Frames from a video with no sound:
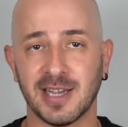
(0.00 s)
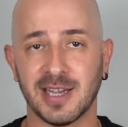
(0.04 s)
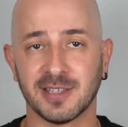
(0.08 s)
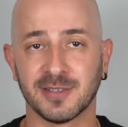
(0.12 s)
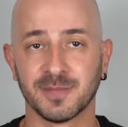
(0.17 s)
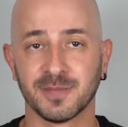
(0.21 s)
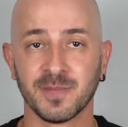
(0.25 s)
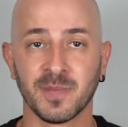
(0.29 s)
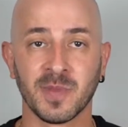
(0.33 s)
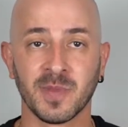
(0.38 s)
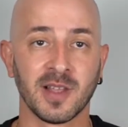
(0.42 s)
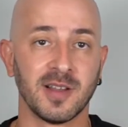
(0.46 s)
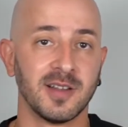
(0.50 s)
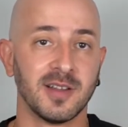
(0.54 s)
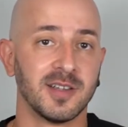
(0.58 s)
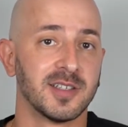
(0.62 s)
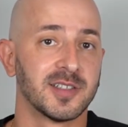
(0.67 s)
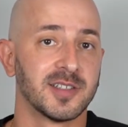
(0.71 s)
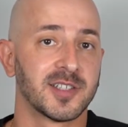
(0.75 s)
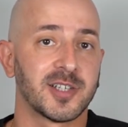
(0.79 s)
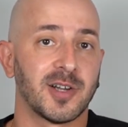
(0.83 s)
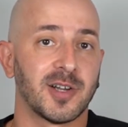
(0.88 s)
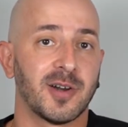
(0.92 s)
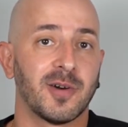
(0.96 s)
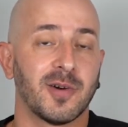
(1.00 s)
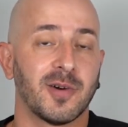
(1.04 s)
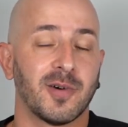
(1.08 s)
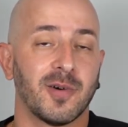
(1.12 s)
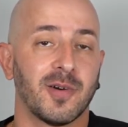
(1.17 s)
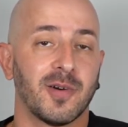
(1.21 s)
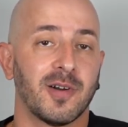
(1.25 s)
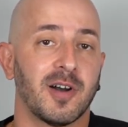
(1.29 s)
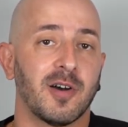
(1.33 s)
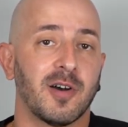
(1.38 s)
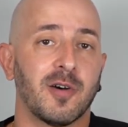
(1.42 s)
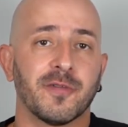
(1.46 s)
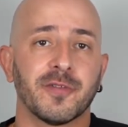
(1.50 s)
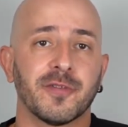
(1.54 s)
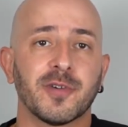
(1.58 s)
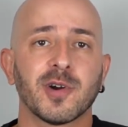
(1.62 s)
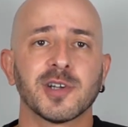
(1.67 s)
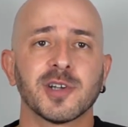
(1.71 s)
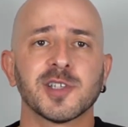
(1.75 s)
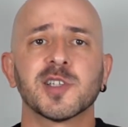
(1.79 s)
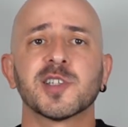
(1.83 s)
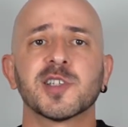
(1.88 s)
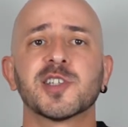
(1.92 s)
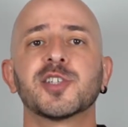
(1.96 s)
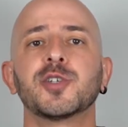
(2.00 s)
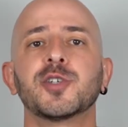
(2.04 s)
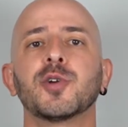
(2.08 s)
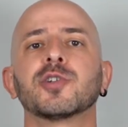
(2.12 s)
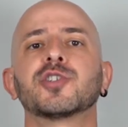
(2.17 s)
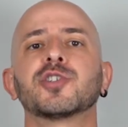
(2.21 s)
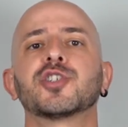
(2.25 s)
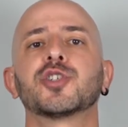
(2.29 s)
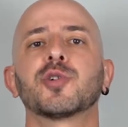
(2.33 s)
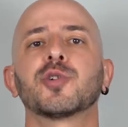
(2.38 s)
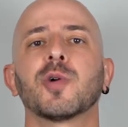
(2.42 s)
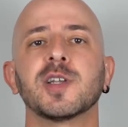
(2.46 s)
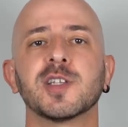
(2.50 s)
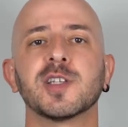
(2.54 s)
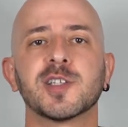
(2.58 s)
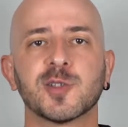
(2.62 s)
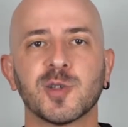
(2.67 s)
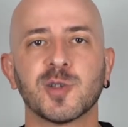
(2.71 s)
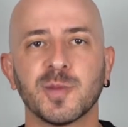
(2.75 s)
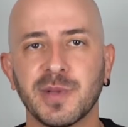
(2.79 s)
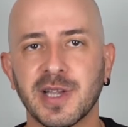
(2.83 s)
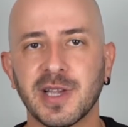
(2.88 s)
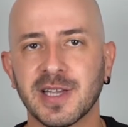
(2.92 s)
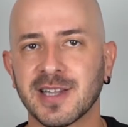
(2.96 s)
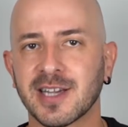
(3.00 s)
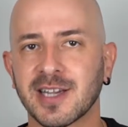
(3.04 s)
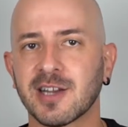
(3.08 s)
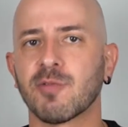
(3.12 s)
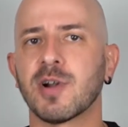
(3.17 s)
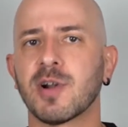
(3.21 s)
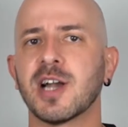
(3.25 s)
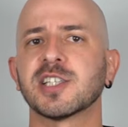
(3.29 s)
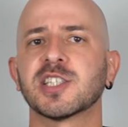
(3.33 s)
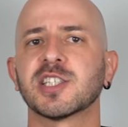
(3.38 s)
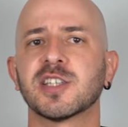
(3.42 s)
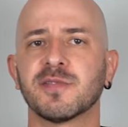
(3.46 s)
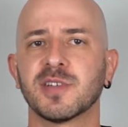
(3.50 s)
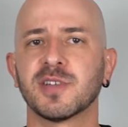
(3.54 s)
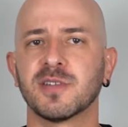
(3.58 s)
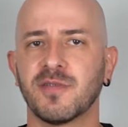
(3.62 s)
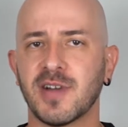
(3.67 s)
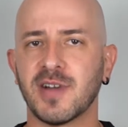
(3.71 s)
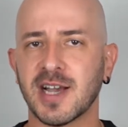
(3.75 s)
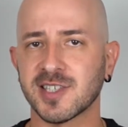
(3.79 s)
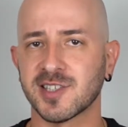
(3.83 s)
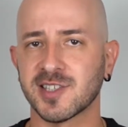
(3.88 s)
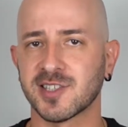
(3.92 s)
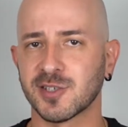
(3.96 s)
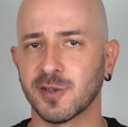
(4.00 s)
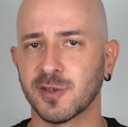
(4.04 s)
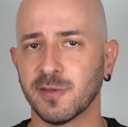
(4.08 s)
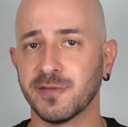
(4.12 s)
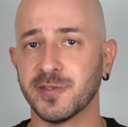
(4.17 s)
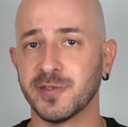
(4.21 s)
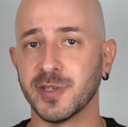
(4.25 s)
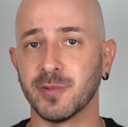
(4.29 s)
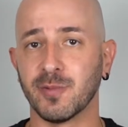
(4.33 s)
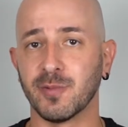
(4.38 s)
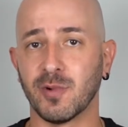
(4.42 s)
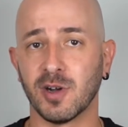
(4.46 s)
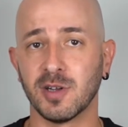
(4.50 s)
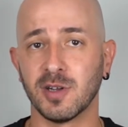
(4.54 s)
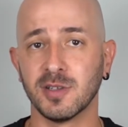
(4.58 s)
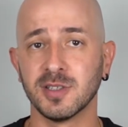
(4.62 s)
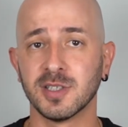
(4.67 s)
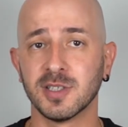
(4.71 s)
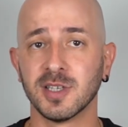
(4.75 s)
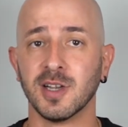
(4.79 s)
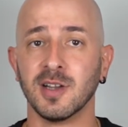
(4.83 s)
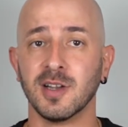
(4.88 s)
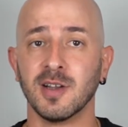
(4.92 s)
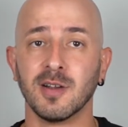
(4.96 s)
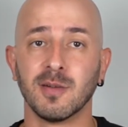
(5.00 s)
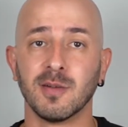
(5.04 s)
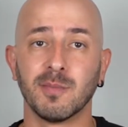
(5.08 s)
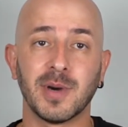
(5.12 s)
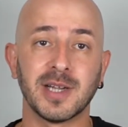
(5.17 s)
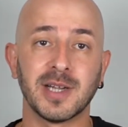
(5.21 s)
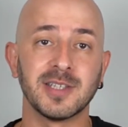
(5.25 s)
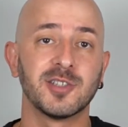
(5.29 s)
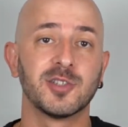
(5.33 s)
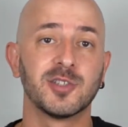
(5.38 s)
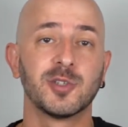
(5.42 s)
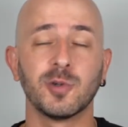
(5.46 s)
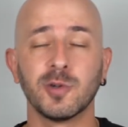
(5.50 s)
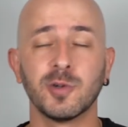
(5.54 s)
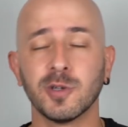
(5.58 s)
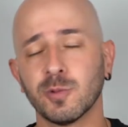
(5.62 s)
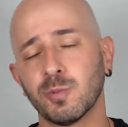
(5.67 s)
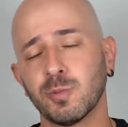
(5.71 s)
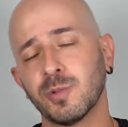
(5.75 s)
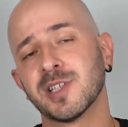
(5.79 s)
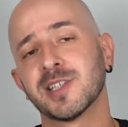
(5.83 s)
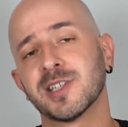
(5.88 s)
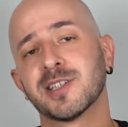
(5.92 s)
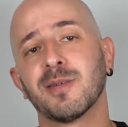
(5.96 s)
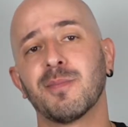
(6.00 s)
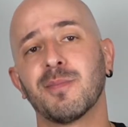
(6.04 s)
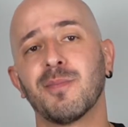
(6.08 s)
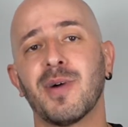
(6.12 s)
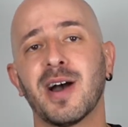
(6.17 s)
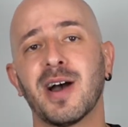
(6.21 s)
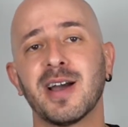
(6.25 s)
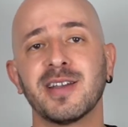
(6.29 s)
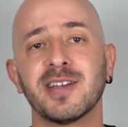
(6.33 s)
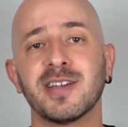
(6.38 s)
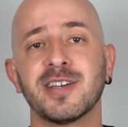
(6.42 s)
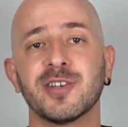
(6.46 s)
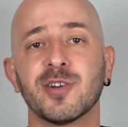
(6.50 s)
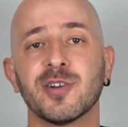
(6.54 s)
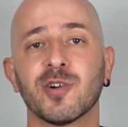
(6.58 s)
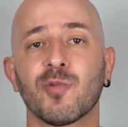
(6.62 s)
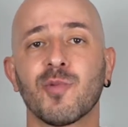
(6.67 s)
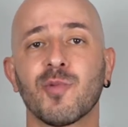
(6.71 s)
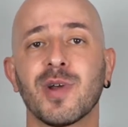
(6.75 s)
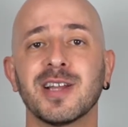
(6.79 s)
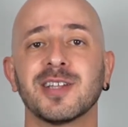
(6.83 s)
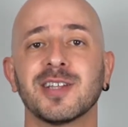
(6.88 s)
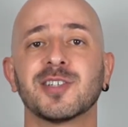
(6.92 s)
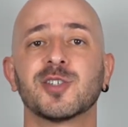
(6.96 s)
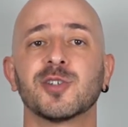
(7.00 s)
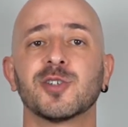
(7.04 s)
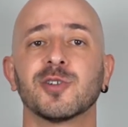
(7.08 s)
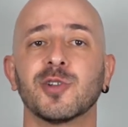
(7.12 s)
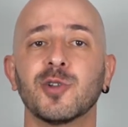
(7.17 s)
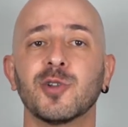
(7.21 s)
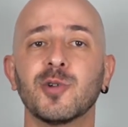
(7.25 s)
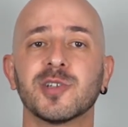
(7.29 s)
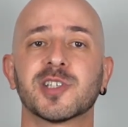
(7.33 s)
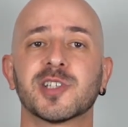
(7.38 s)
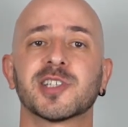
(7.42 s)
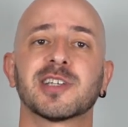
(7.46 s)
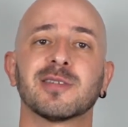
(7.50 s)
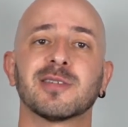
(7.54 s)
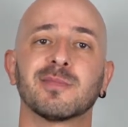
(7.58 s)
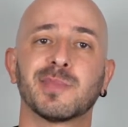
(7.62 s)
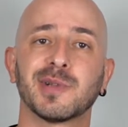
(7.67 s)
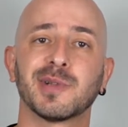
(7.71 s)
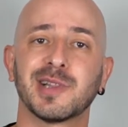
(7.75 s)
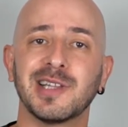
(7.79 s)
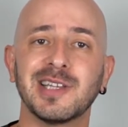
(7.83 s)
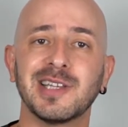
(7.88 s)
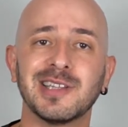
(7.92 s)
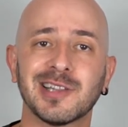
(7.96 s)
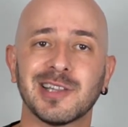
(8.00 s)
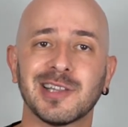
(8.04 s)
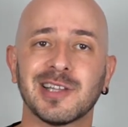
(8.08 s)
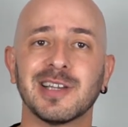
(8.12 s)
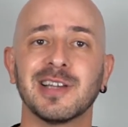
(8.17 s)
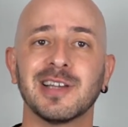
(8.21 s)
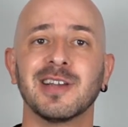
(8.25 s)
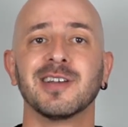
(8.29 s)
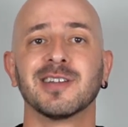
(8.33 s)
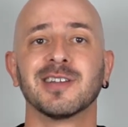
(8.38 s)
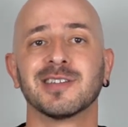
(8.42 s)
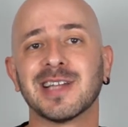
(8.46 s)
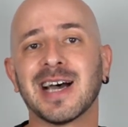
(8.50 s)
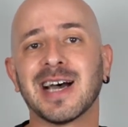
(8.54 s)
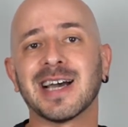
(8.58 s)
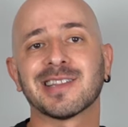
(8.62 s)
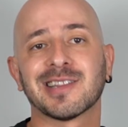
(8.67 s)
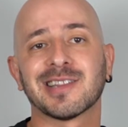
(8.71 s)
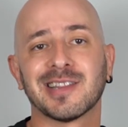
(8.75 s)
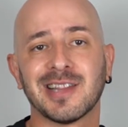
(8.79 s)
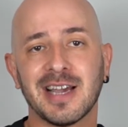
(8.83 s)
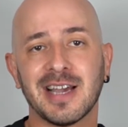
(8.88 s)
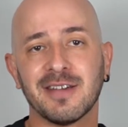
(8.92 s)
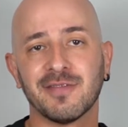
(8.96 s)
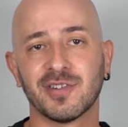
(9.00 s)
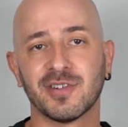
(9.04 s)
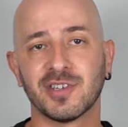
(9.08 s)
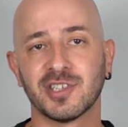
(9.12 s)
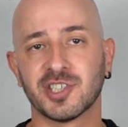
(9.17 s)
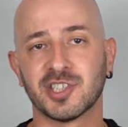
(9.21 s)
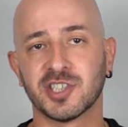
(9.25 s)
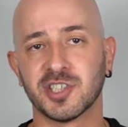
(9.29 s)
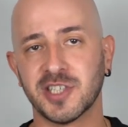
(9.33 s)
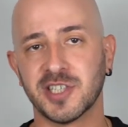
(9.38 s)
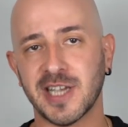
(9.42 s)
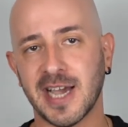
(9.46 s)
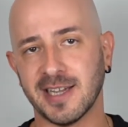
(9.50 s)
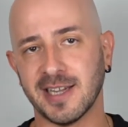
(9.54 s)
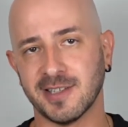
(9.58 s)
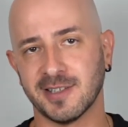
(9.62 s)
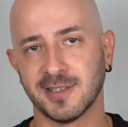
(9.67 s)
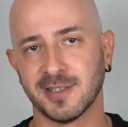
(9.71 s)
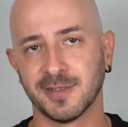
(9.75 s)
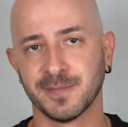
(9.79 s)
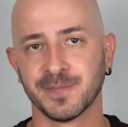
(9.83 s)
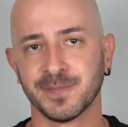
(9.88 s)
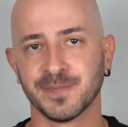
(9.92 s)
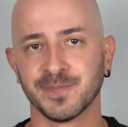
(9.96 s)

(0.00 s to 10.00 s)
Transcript: it. So, of course, it's your choice to be an aggressive investor if you want, but do it with the money you're ready to lose completely, not leverage debt.